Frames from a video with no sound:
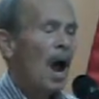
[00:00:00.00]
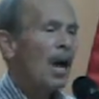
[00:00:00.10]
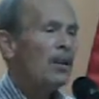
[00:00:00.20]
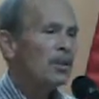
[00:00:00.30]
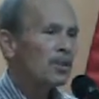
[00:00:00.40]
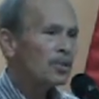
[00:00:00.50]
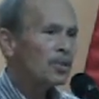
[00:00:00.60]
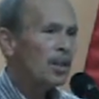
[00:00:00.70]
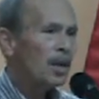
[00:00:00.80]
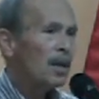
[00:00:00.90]
And you'll
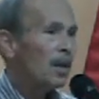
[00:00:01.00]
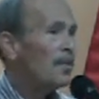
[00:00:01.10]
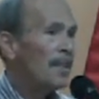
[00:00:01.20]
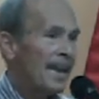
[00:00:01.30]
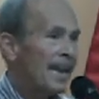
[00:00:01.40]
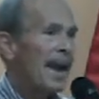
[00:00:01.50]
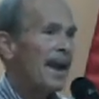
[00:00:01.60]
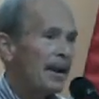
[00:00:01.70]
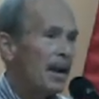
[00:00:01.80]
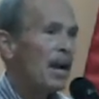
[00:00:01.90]
see, they
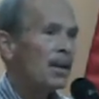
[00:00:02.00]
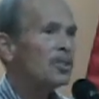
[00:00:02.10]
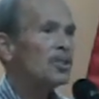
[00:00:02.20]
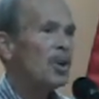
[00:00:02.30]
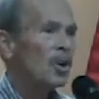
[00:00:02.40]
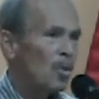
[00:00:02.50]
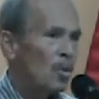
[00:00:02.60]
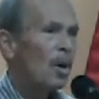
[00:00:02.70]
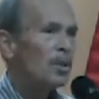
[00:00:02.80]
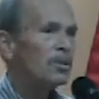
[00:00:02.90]
can't answer your
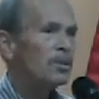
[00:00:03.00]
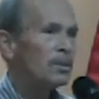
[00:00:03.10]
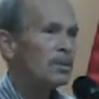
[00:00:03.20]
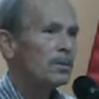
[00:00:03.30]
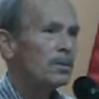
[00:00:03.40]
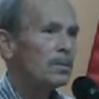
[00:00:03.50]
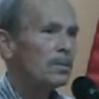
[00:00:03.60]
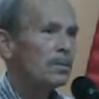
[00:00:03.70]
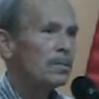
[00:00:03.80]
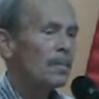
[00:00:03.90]
questions.
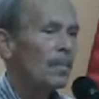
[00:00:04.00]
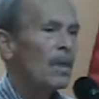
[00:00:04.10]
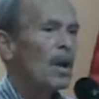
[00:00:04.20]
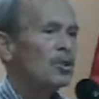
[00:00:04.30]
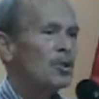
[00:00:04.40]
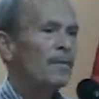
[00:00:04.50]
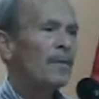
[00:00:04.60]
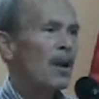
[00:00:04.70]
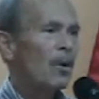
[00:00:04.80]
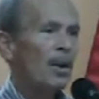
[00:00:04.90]
So if
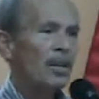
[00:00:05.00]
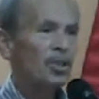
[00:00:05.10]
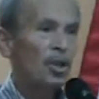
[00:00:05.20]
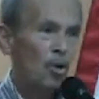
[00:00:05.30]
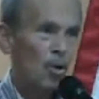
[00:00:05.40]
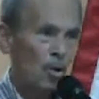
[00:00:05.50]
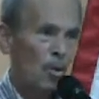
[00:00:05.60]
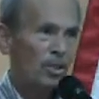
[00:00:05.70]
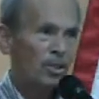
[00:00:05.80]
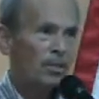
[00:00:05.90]
they don't answer your
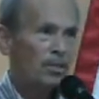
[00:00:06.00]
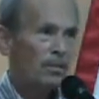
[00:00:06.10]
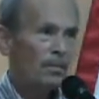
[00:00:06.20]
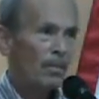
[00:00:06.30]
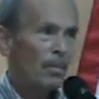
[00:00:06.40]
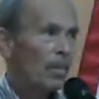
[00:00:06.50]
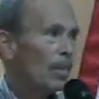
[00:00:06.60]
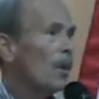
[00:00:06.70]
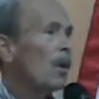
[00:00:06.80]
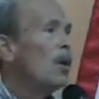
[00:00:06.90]
question,
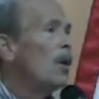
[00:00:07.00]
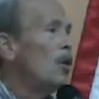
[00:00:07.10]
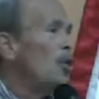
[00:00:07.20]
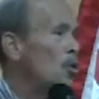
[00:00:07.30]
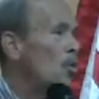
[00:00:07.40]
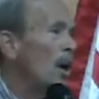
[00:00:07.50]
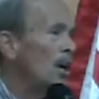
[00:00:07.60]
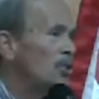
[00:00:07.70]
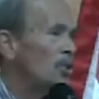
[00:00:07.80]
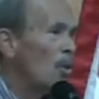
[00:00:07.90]
you
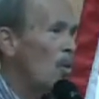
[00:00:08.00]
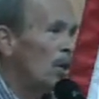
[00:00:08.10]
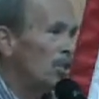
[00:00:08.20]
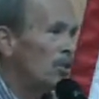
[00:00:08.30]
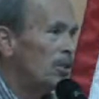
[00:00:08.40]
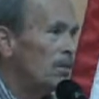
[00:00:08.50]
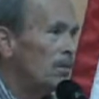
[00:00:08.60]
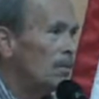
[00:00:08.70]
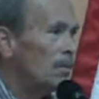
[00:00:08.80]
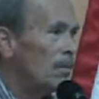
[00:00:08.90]
ask the question.